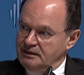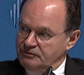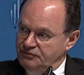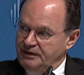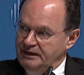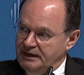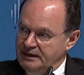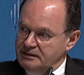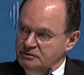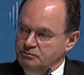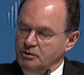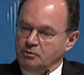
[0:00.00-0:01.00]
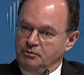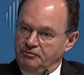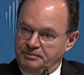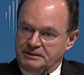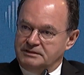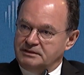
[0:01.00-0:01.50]
and finance, where we've
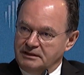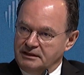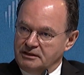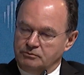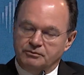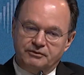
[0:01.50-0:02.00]
been seeing it.